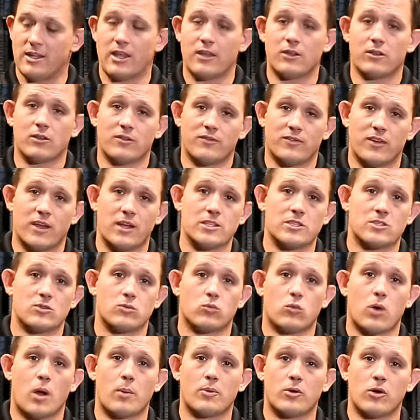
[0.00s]
Daniel Defense
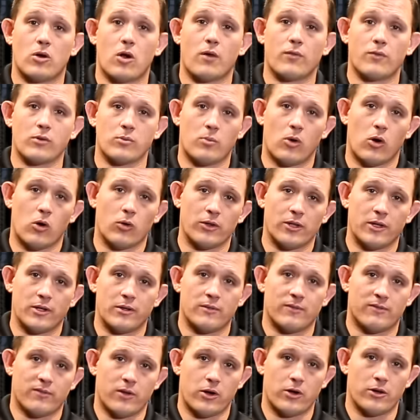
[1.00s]
rubber over molded
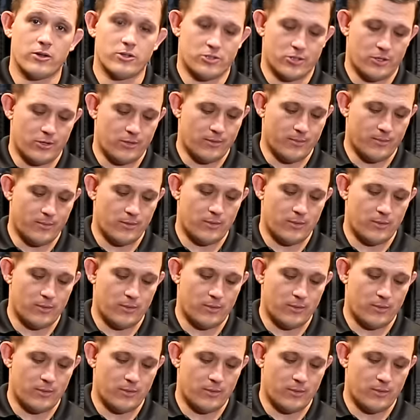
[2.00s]
furniture.